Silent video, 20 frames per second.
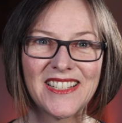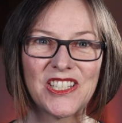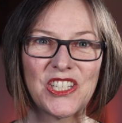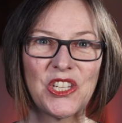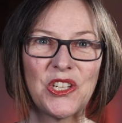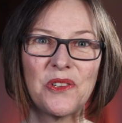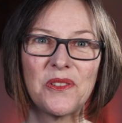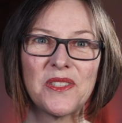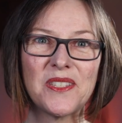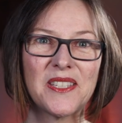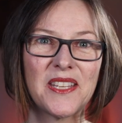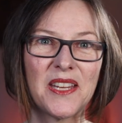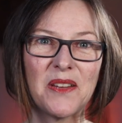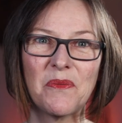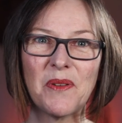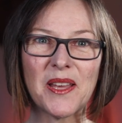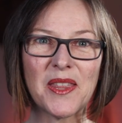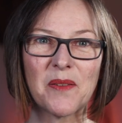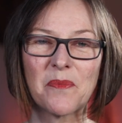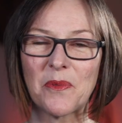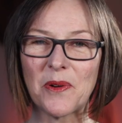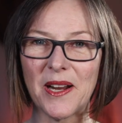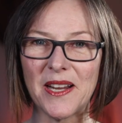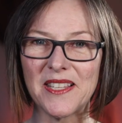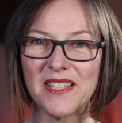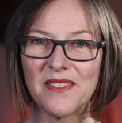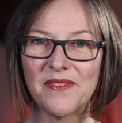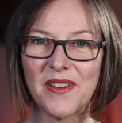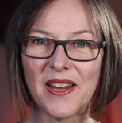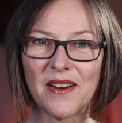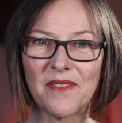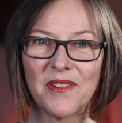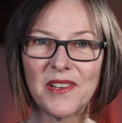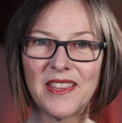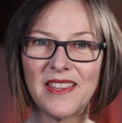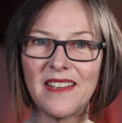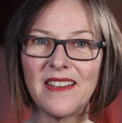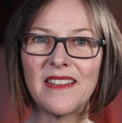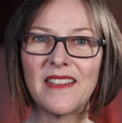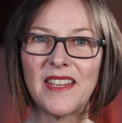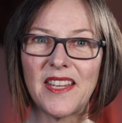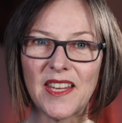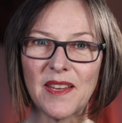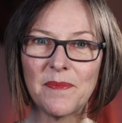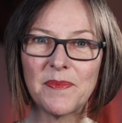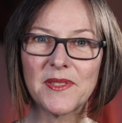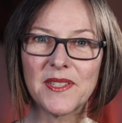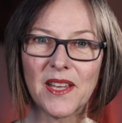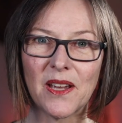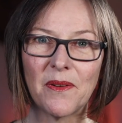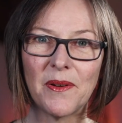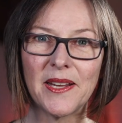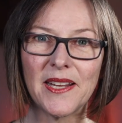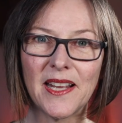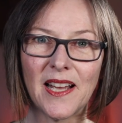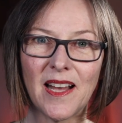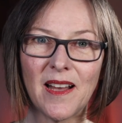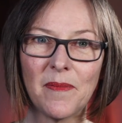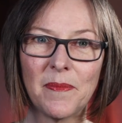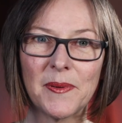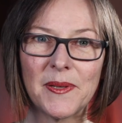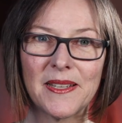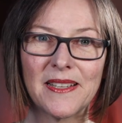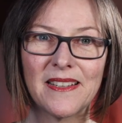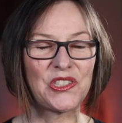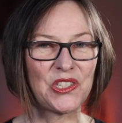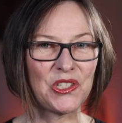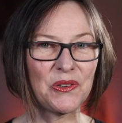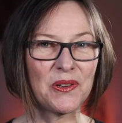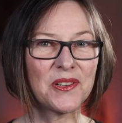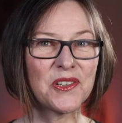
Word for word: Do you see why the price of everything keeps going up? Do you